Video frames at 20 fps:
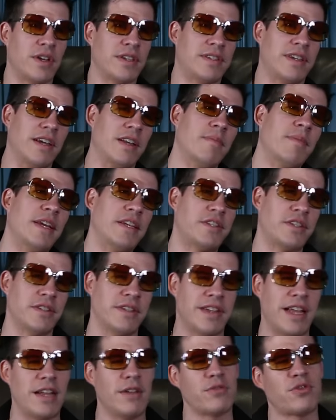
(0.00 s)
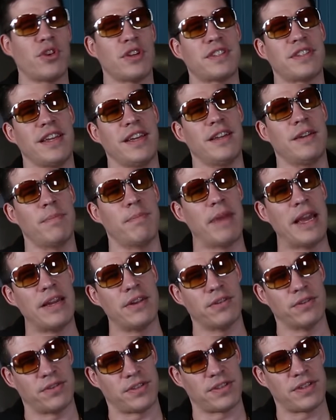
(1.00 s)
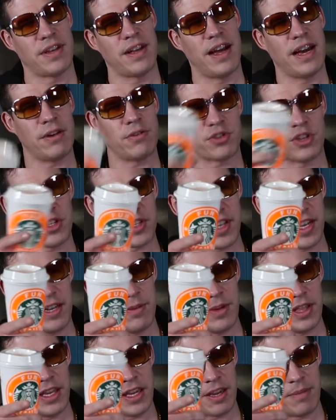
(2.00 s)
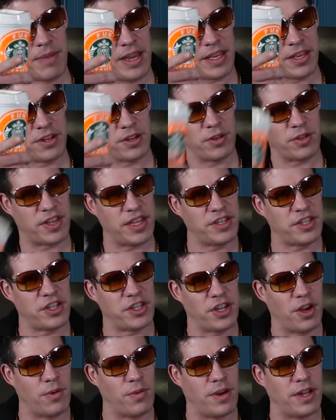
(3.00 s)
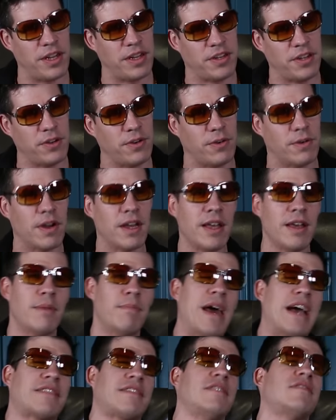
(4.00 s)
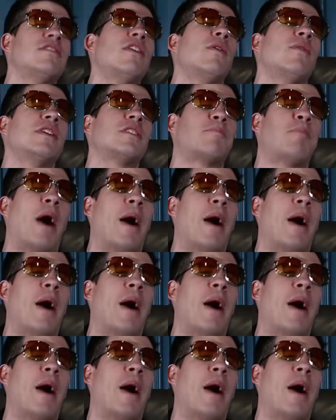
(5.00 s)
trust animation, and I don't trust animators. I don't trust anyone that can make you do things you don't want to do. Maxie's no one's